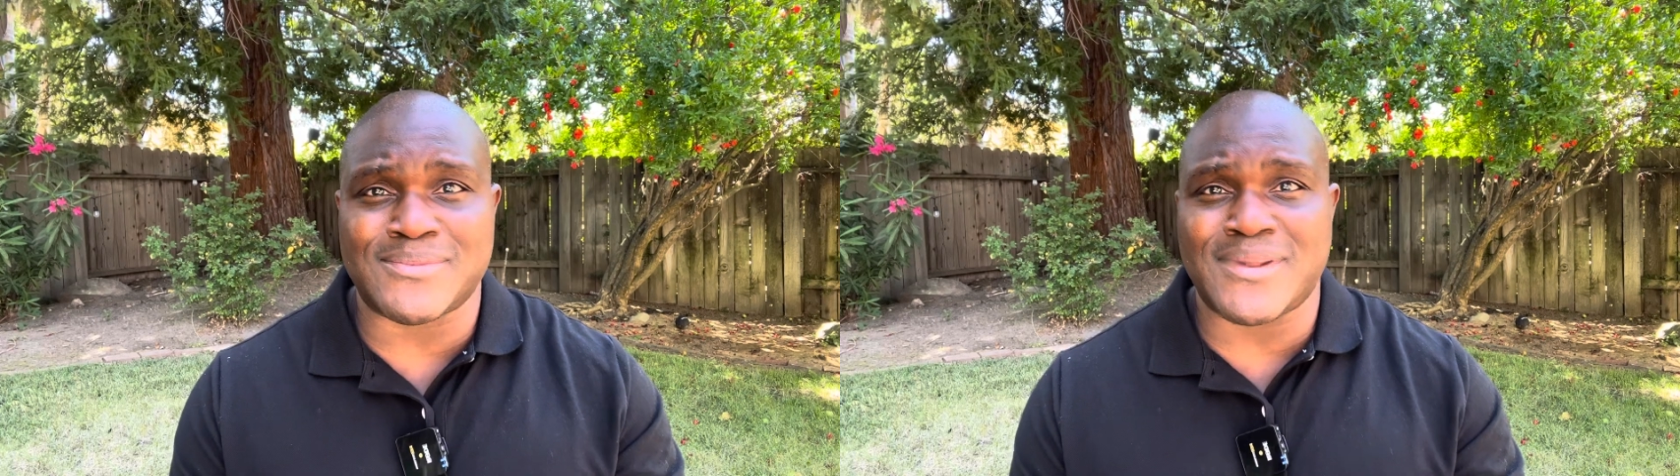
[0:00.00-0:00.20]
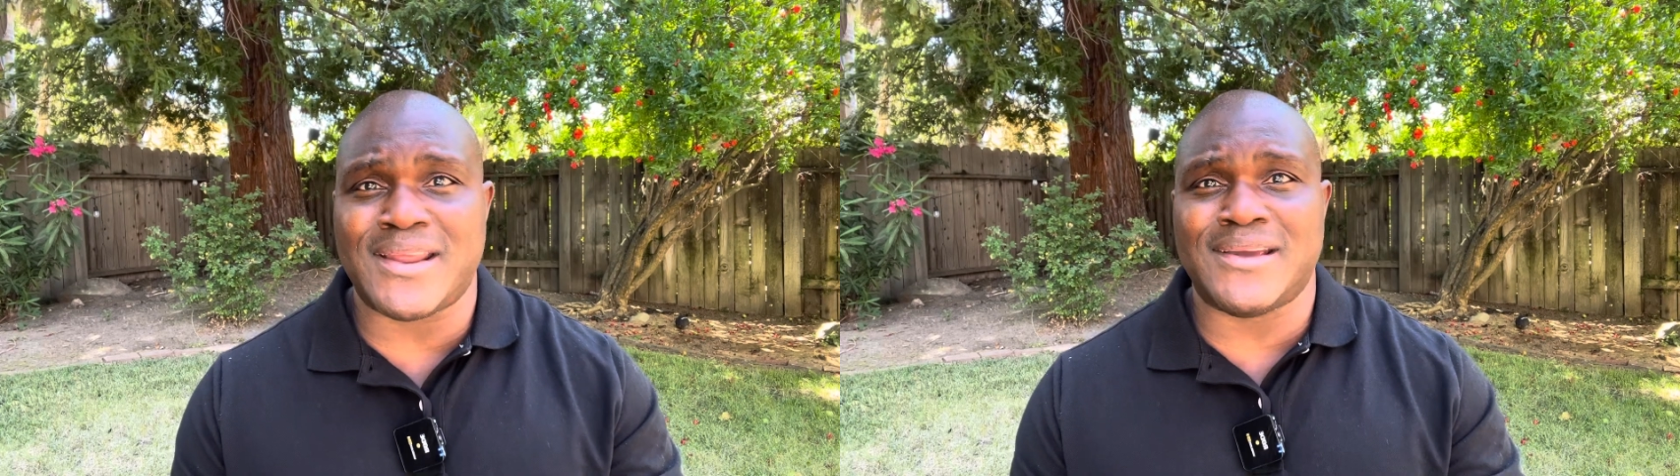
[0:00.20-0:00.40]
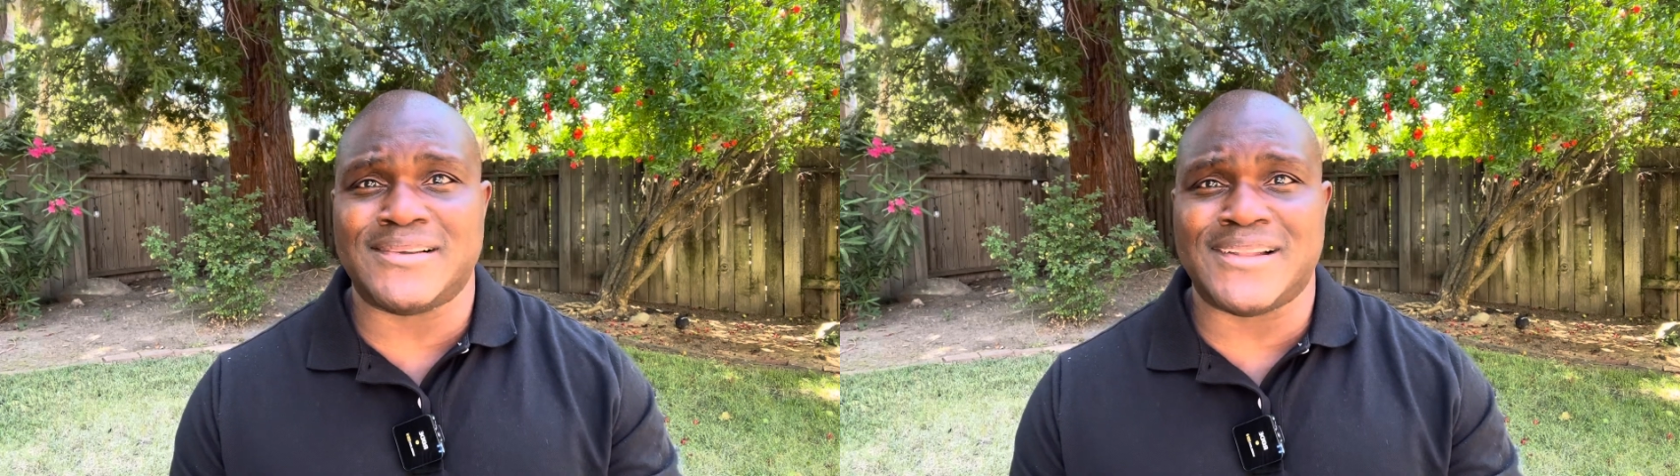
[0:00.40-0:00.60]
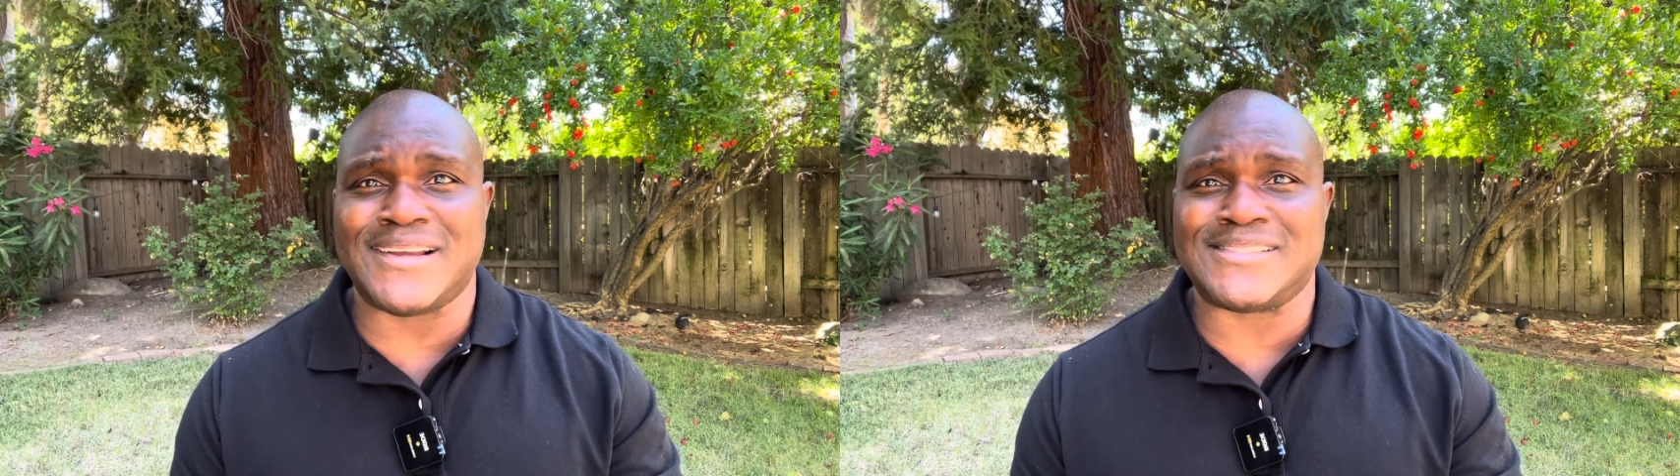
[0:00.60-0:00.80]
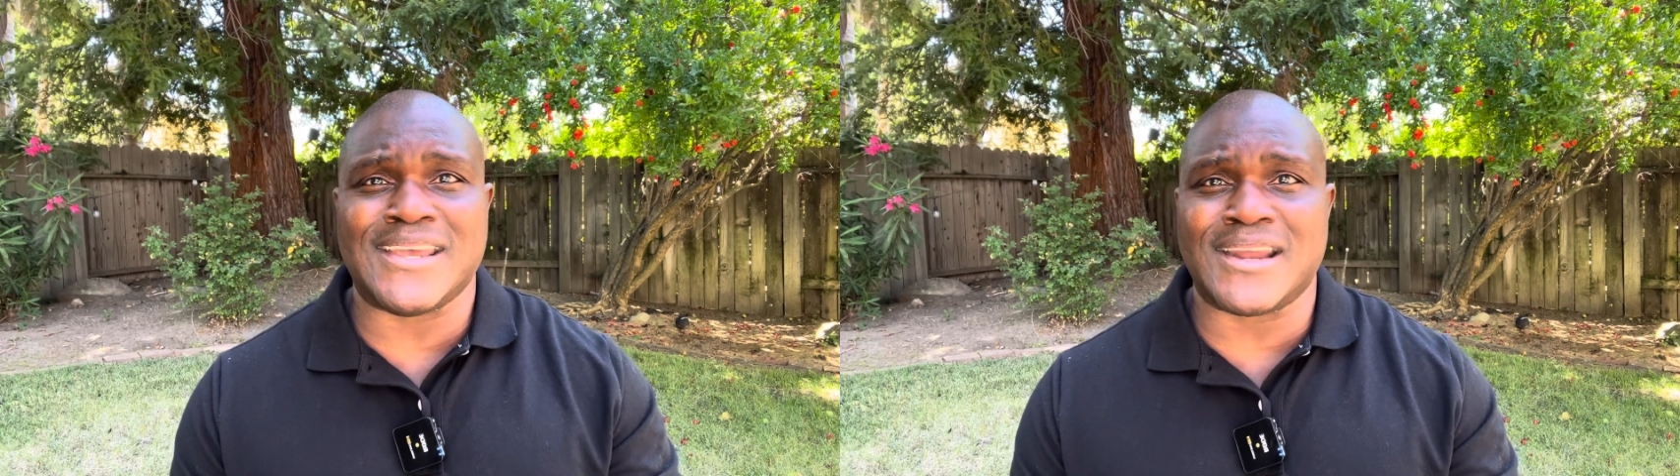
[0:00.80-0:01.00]
I'm not here to
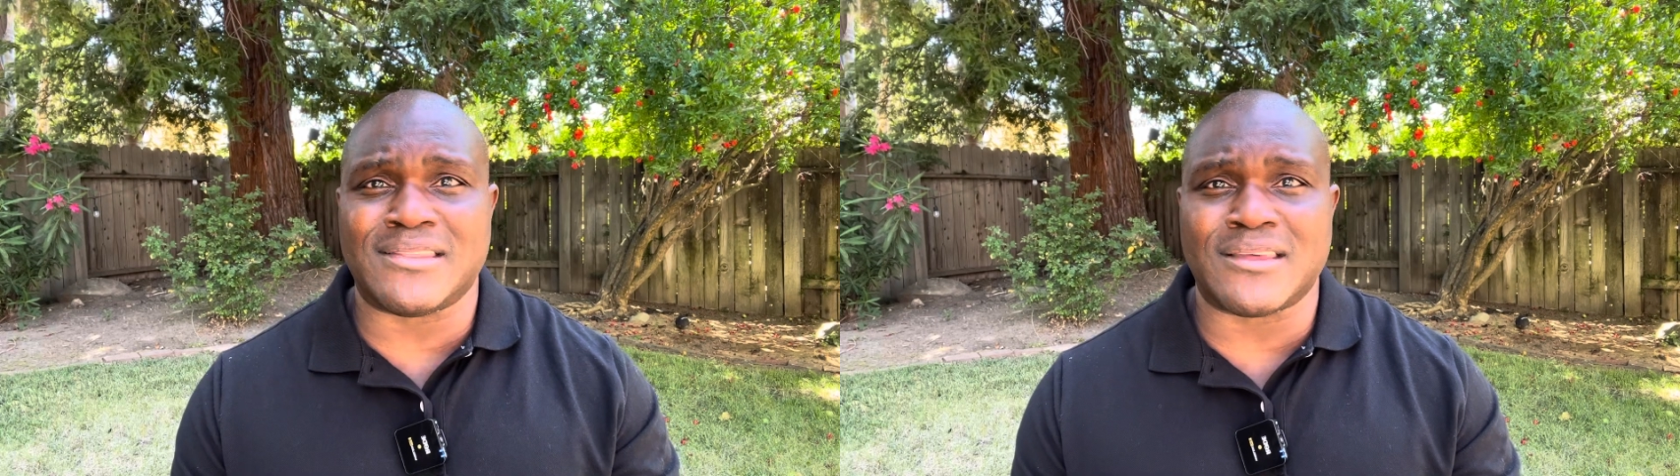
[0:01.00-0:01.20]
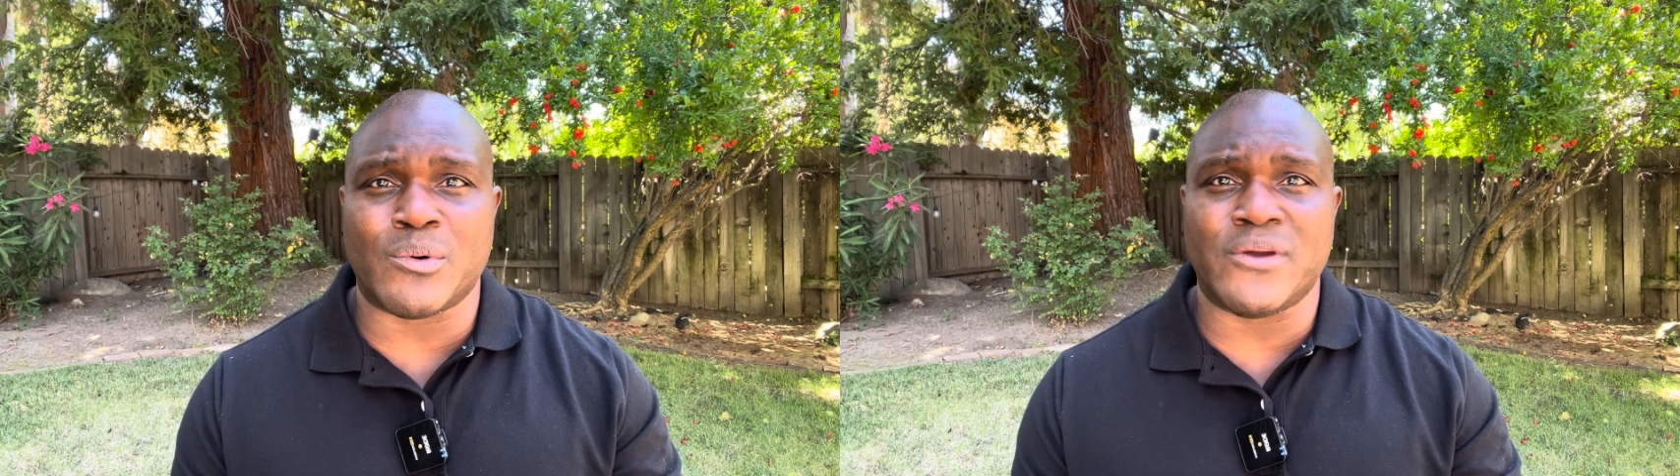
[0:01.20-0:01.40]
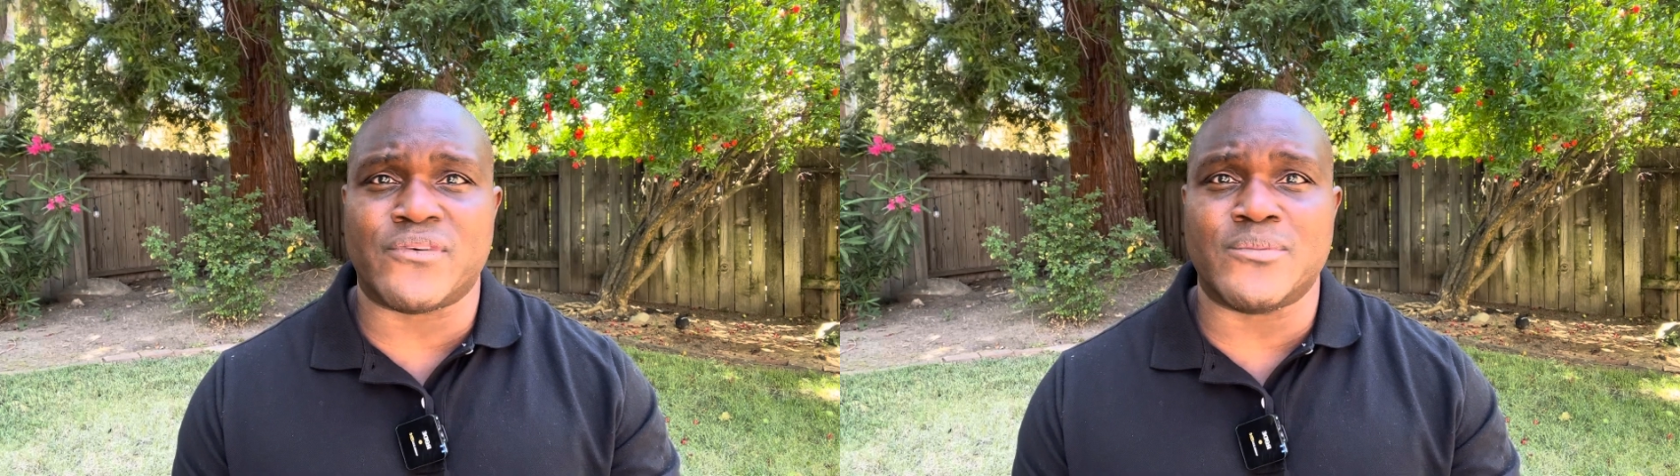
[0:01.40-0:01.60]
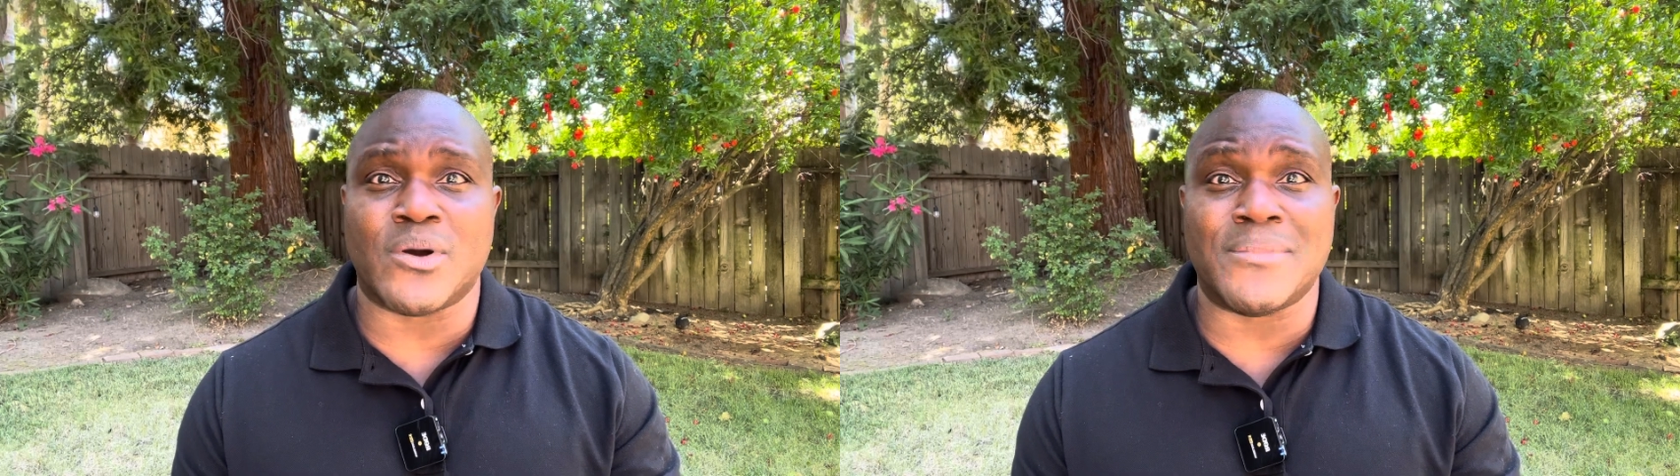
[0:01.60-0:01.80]
like take anything away from you.